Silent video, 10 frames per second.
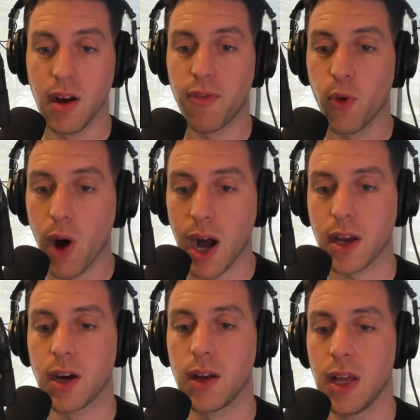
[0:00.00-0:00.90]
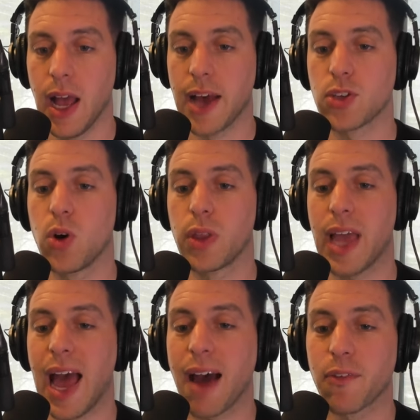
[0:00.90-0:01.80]
Fuaga has
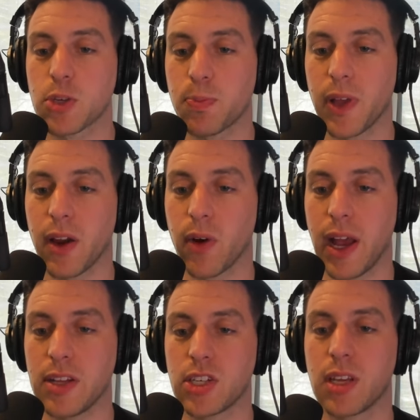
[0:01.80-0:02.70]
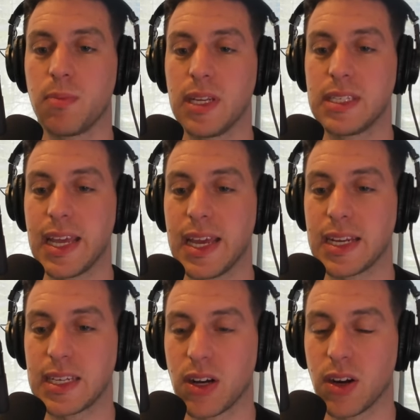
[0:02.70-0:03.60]
only average play range and can be
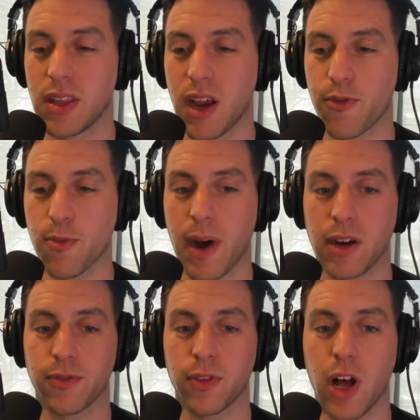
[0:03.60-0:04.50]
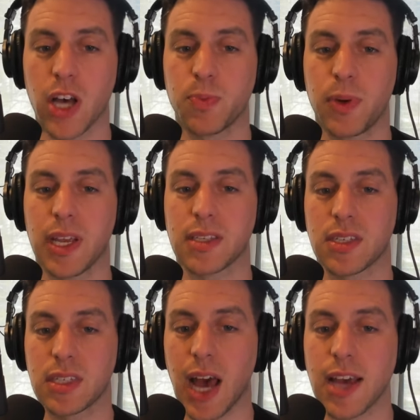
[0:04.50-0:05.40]
dinged here and there for minor flaws, but he has the
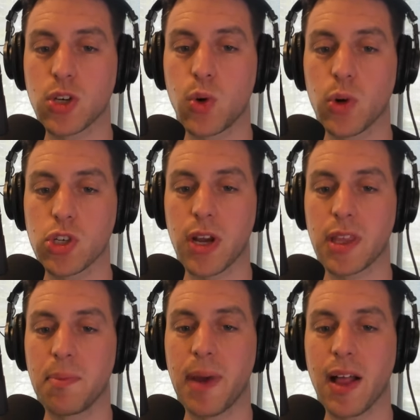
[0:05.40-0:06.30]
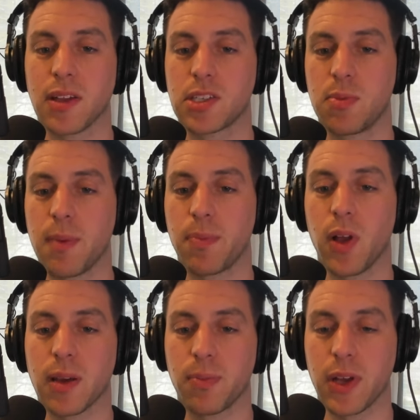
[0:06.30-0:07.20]
size, core strength, and balance to be a
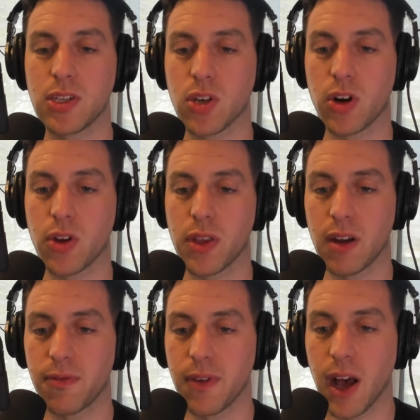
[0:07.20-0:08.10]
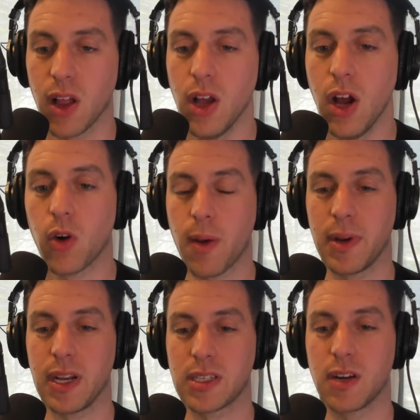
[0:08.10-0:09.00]
plug-and-play starter in the NFL,
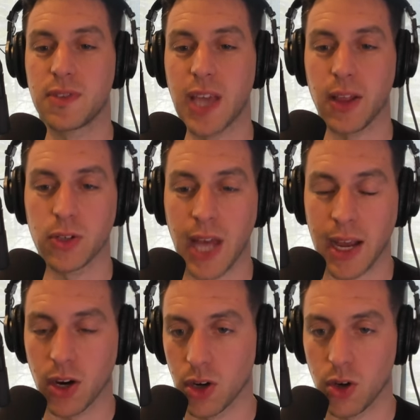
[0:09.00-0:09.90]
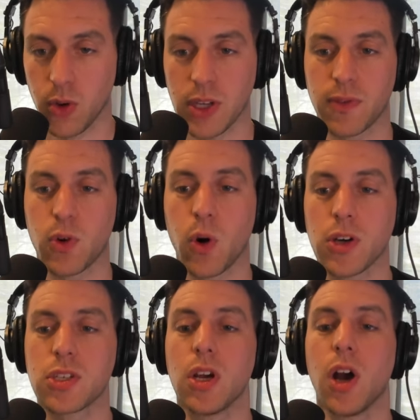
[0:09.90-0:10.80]
reminiscent of Taylor Decker, who is, of
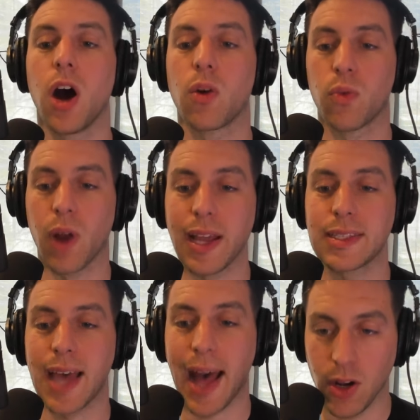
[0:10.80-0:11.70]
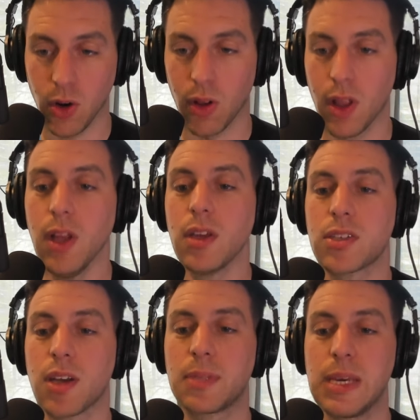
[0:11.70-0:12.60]
course, a right tackle.
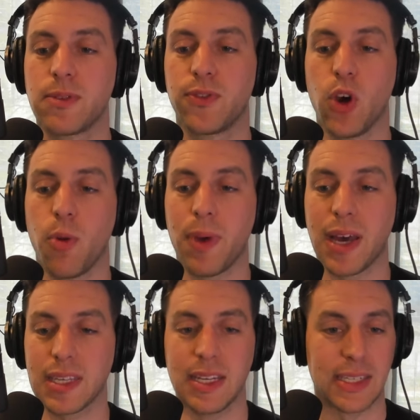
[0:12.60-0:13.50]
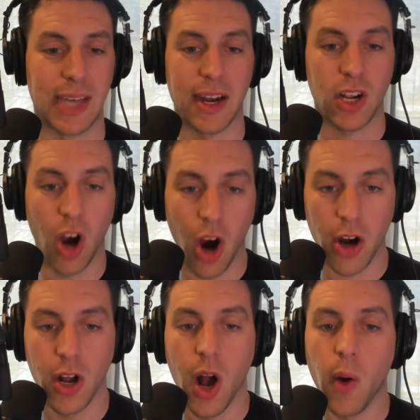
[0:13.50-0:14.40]
Some teams view him best inside at
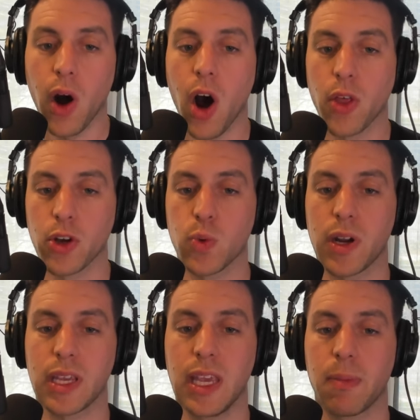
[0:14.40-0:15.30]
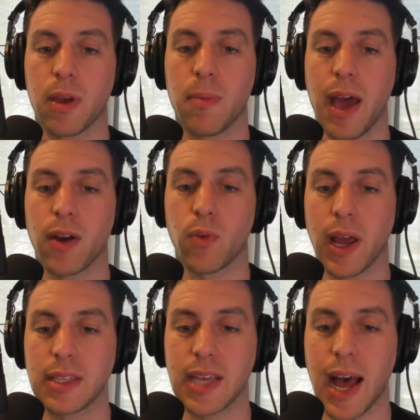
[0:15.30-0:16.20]
guard, while others want to keep him at
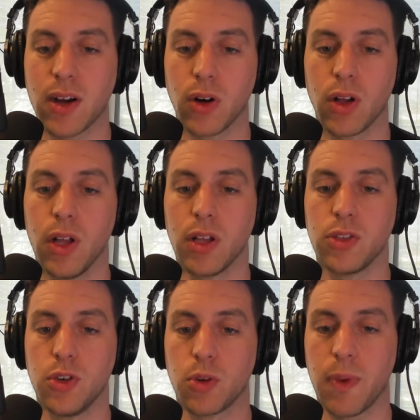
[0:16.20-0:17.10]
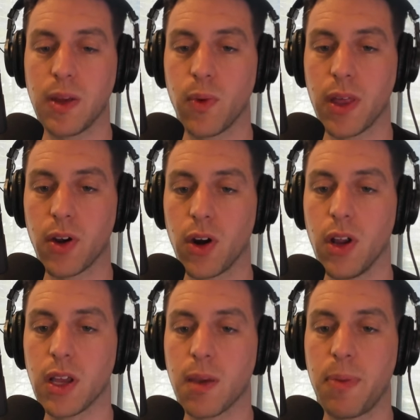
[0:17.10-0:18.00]
right tackle. Duke Mayweather
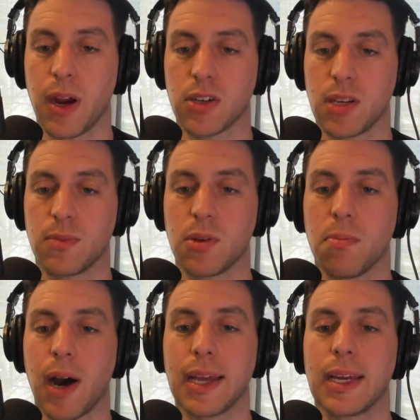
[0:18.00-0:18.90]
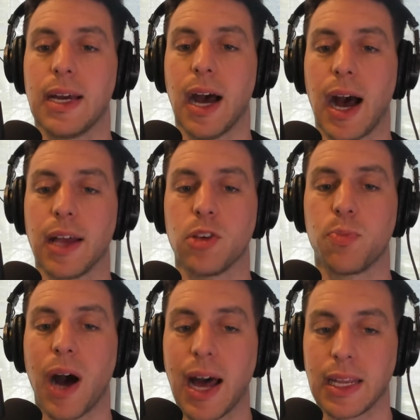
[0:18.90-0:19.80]
compares him to Mike
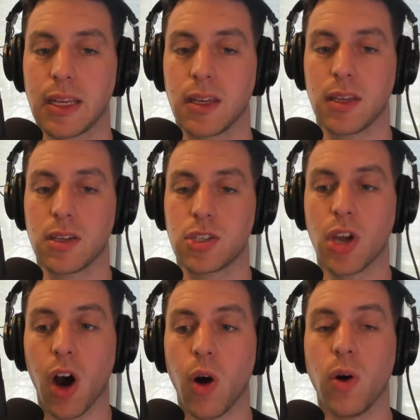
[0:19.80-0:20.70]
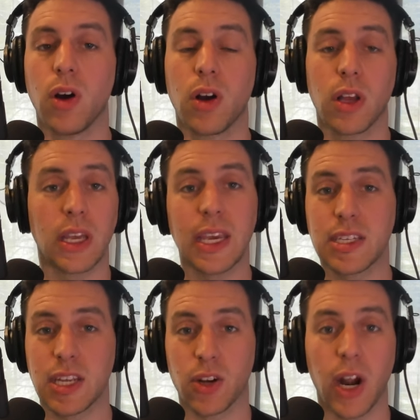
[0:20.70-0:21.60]
Iupati. So,
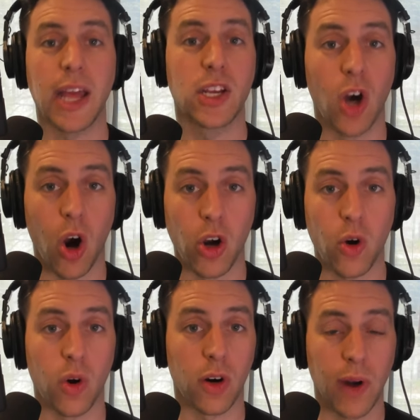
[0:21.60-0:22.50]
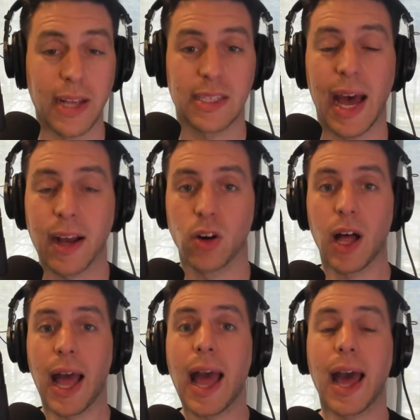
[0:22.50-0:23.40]
he's either a guard or a right
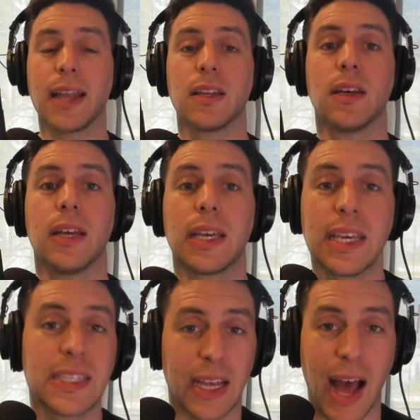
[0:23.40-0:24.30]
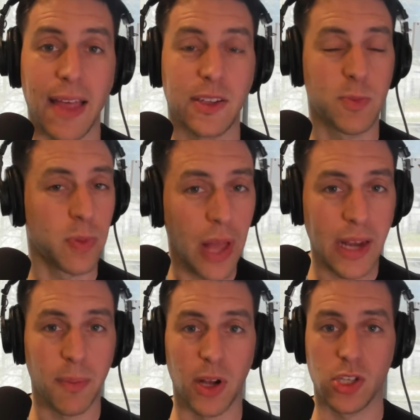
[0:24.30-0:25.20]
tackle, and he's a guy that's
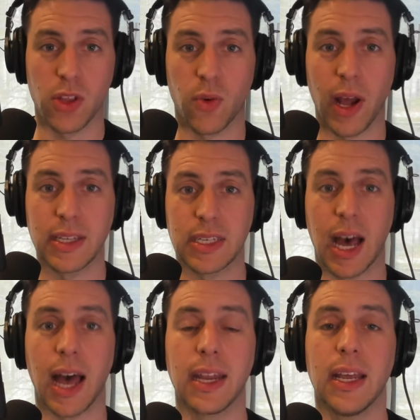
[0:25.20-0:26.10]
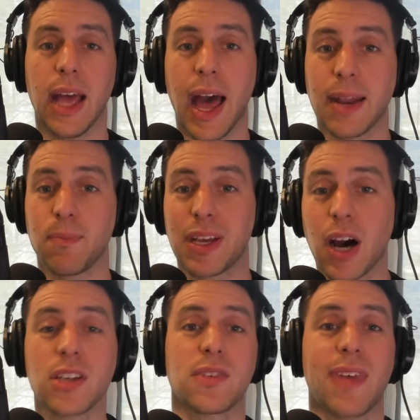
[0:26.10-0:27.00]
played a bunch on the right side, and
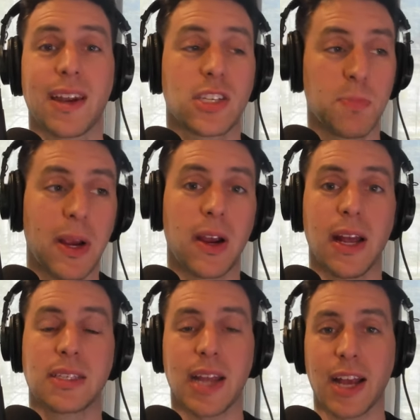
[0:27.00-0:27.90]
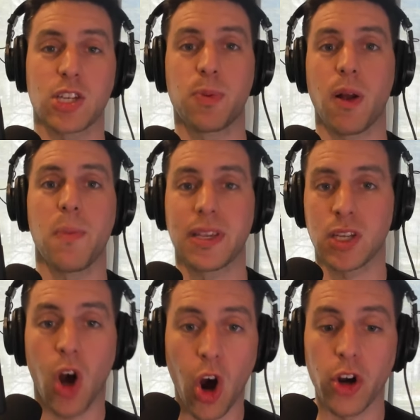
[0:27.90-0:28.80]
because of that experience, it actually probably makes
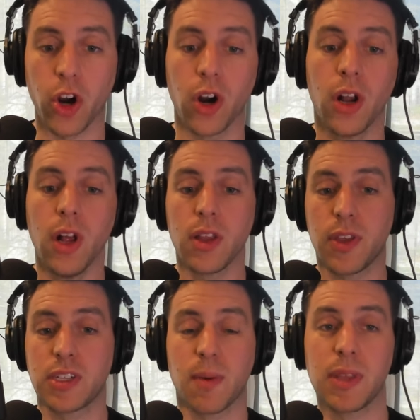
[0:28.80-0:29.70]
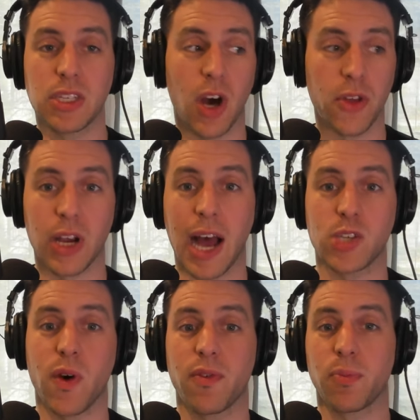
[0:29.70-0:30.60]
it harder than some of these other
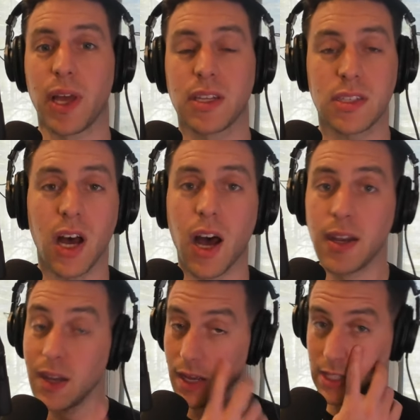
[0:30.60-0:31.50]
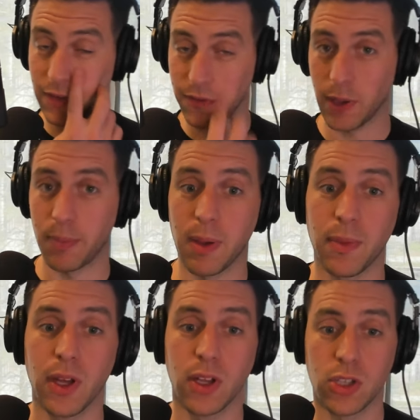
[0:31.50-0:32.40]
guys who haven't played a ton to flip
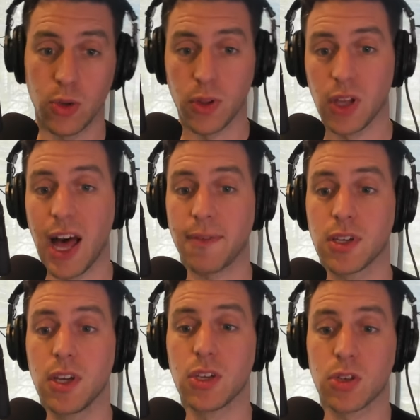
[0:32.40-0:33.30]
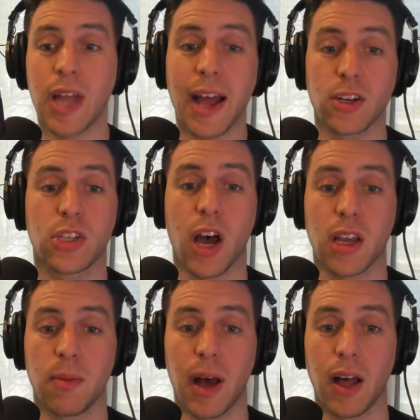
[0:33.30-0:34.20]
him to the left. So now you're
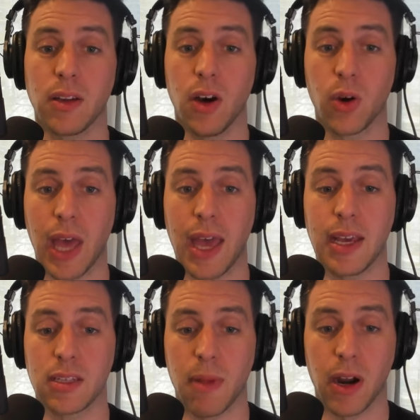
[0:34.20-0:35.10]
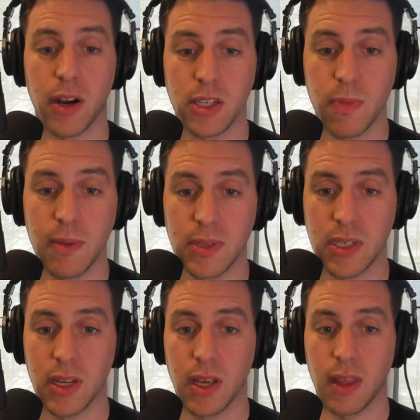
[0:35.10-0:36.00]
talking about, okay, is Amarius
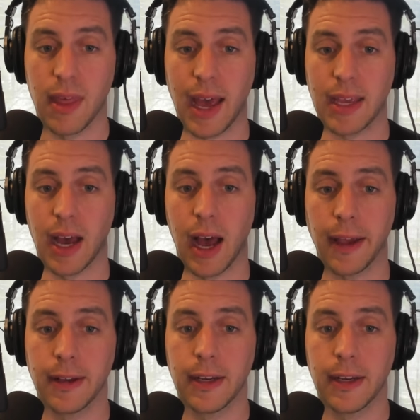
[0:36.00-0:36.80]
Mims that guy?